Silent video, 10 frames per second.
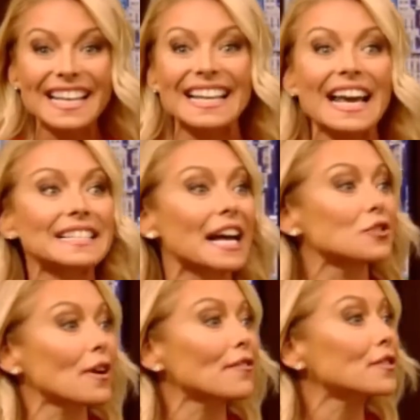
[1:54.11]
As many of
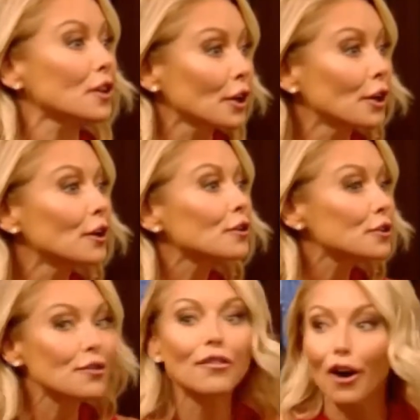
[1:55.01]
you know, Ripa also
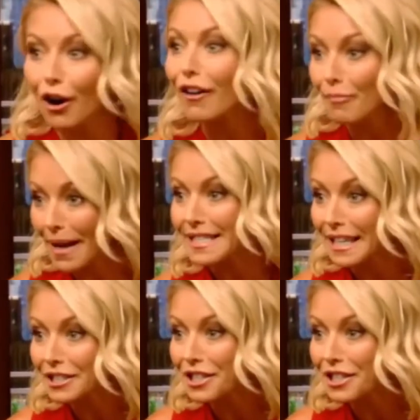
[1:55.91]
co-hosted a show with